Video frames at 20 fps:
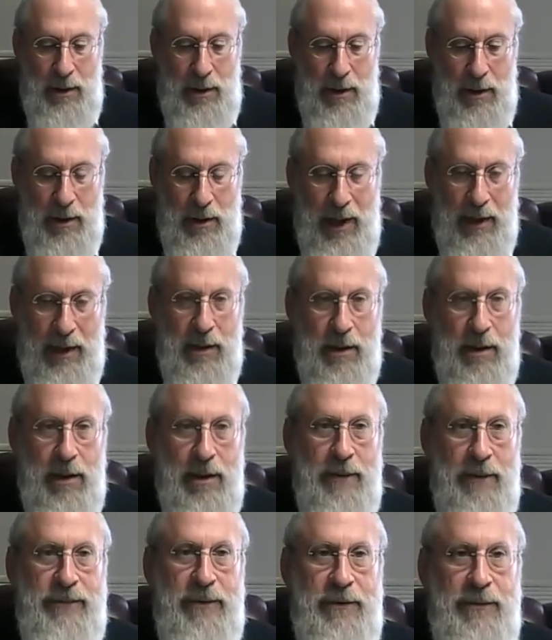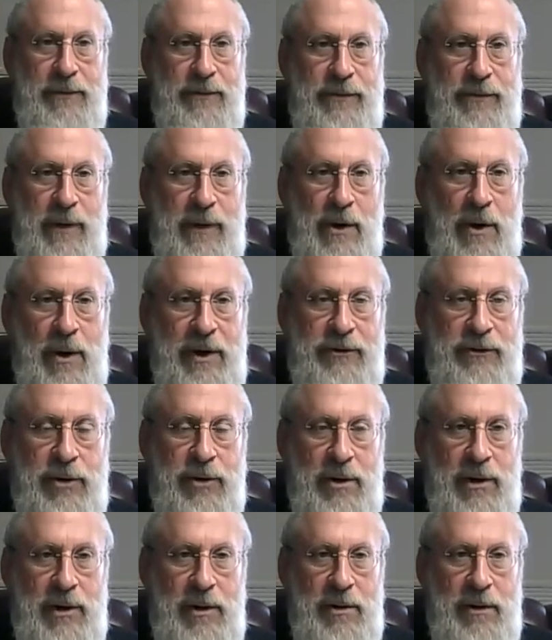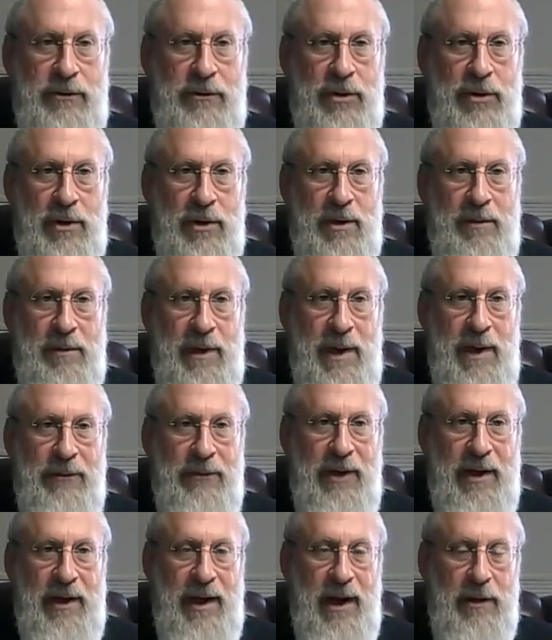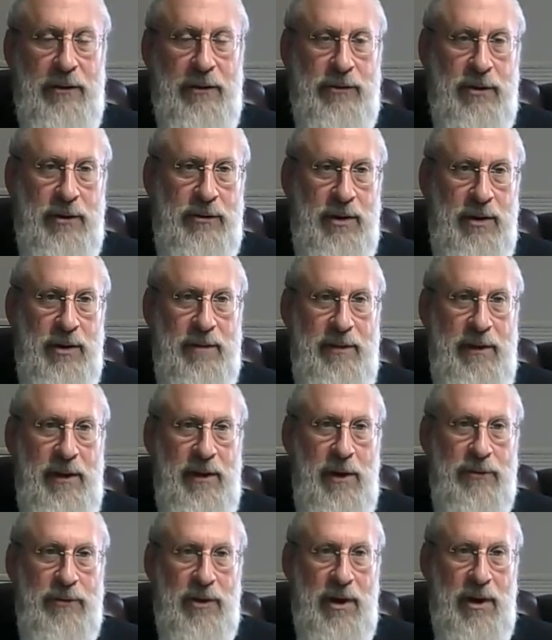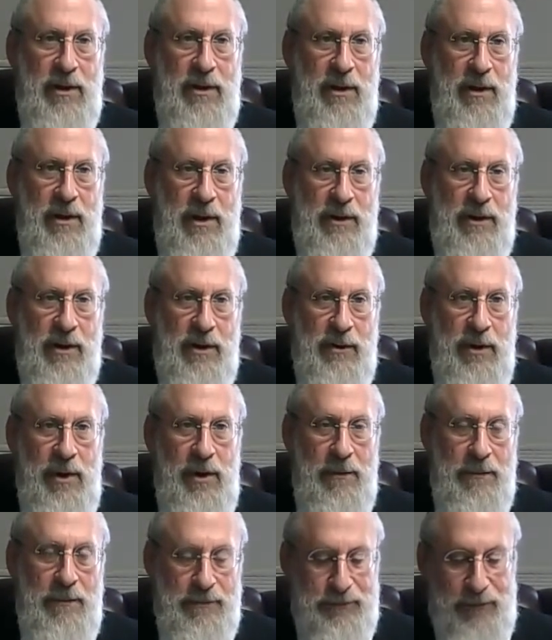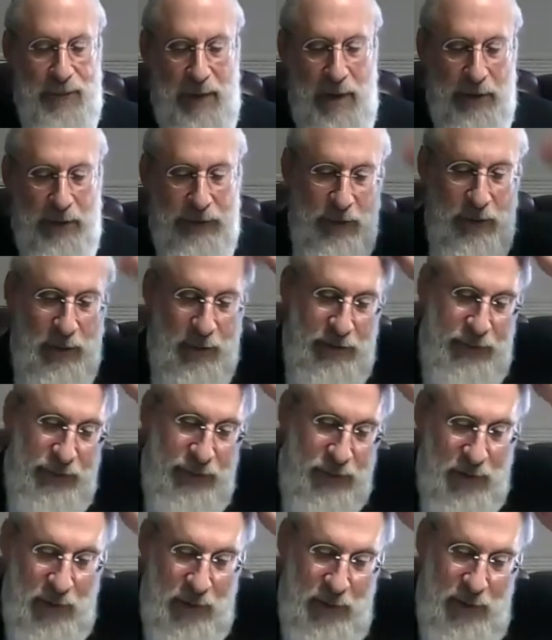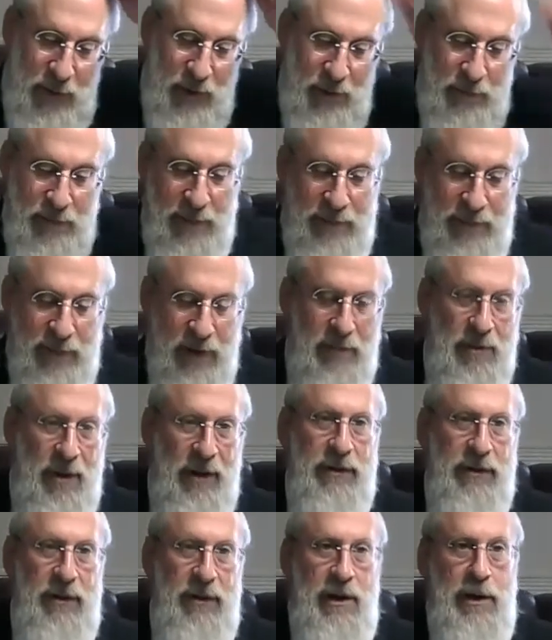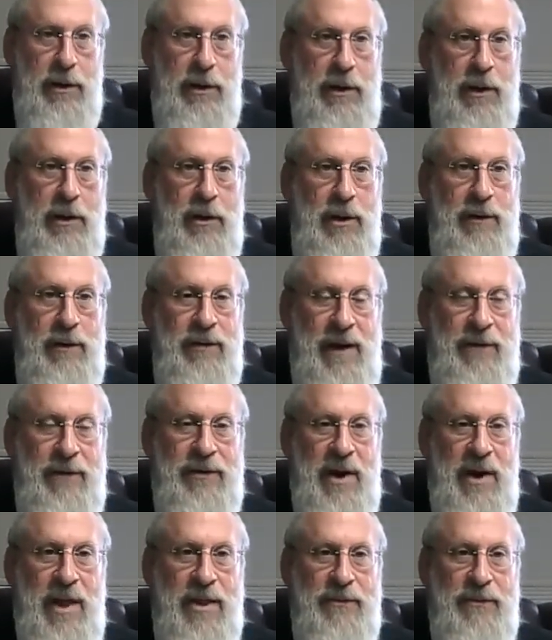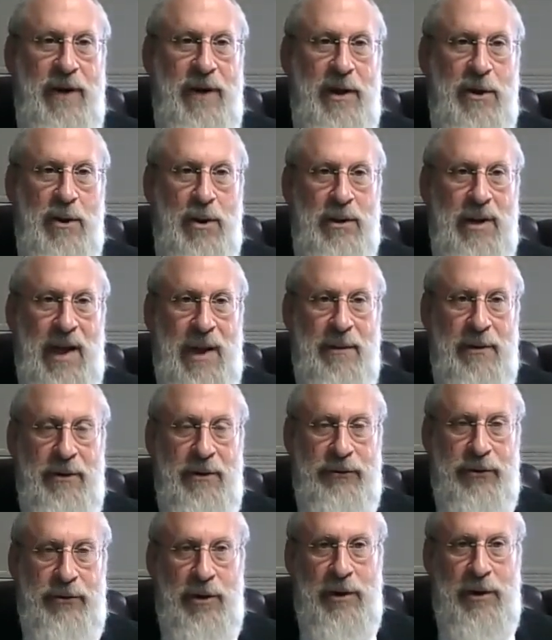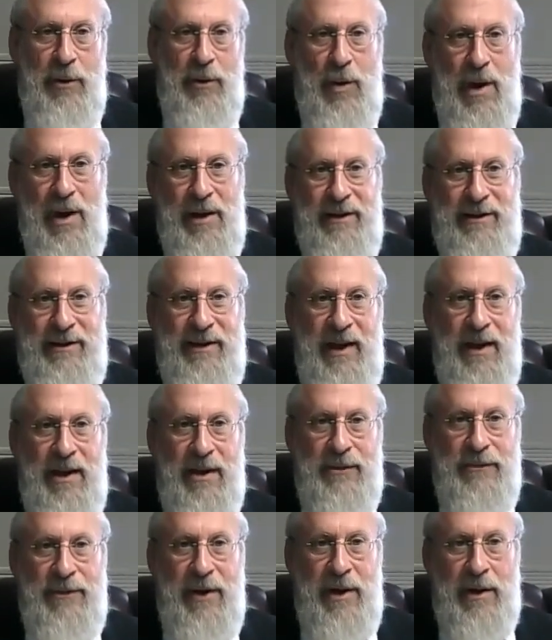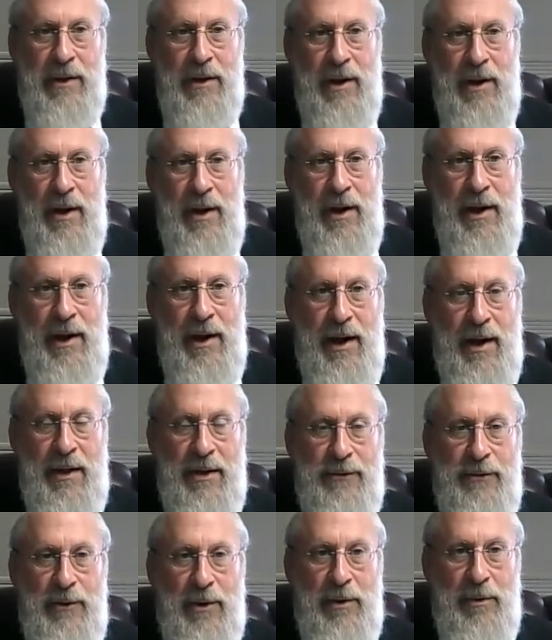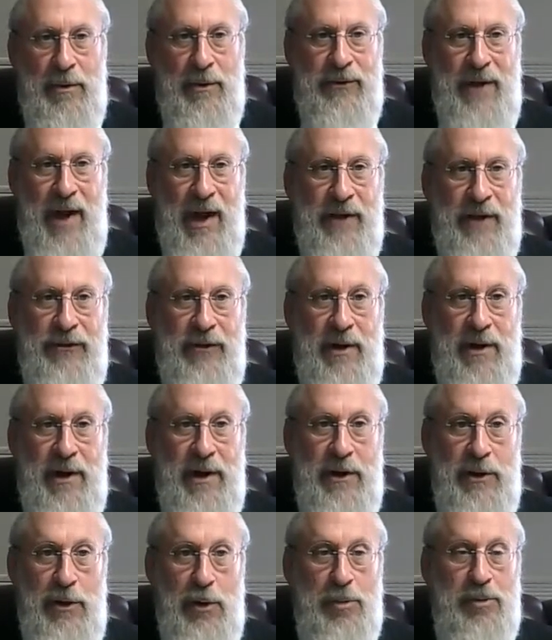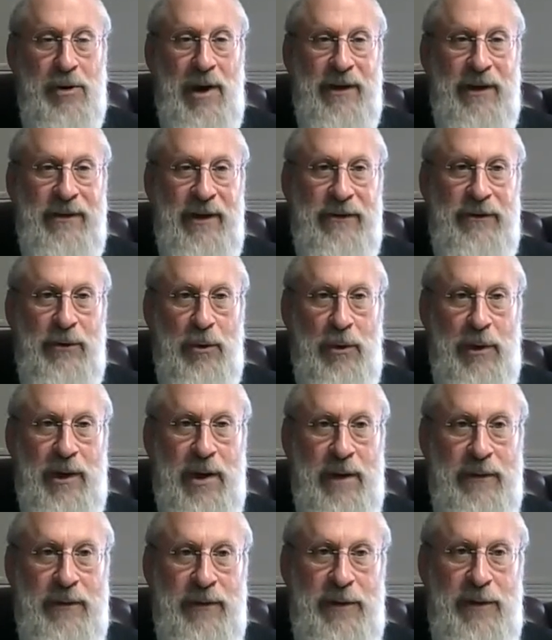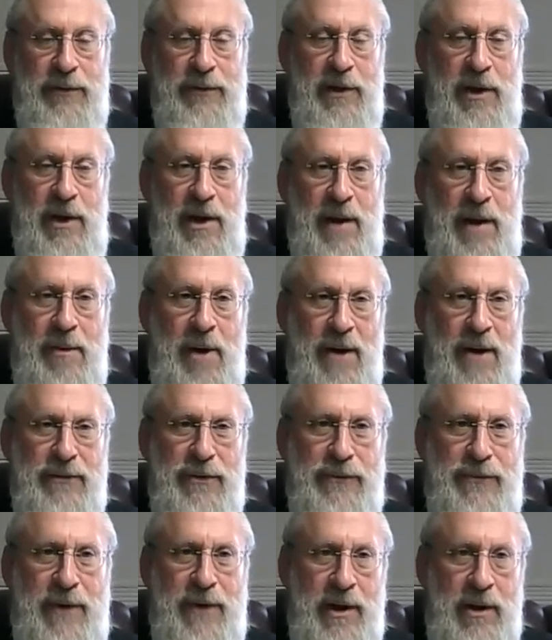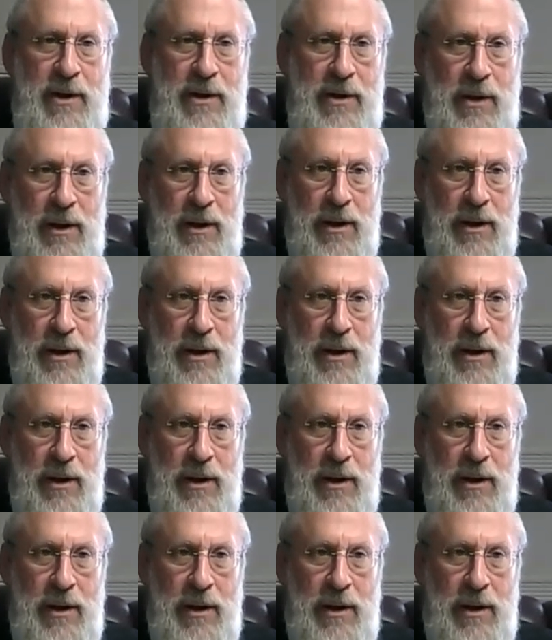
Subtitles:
like if the goy turn the meat upside down, turn the meat over on the grill, so it'd be very much he could have left it on the fire the whole time and just turned it while it stayed on the fire, and therefore it was not considered a new process. Or he could have lifted it up off the fire